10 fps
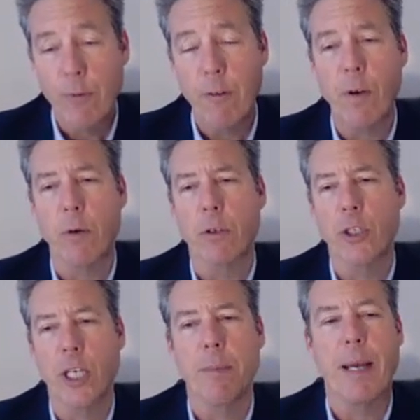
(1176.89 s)
proof of
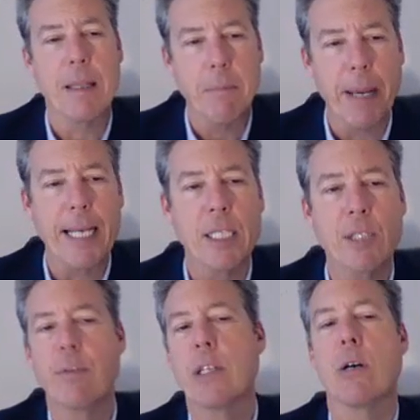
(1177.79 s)
ownership, and the
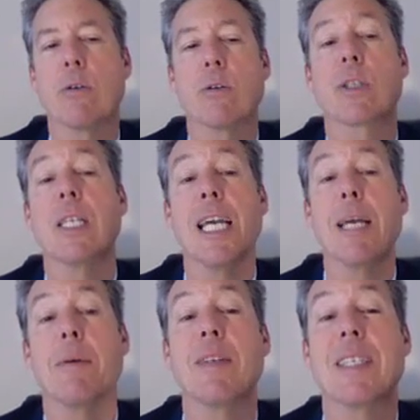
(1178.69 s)
basis for the owner's
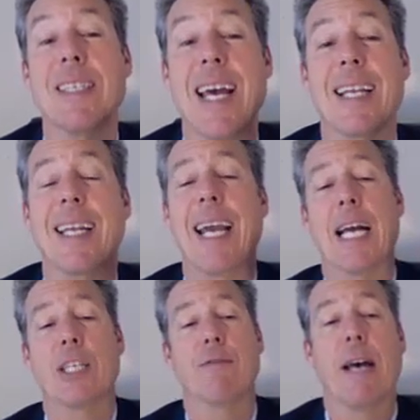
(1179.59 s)
claim of its
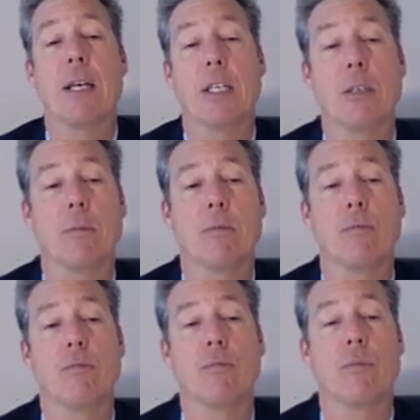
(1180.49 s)
net cash value.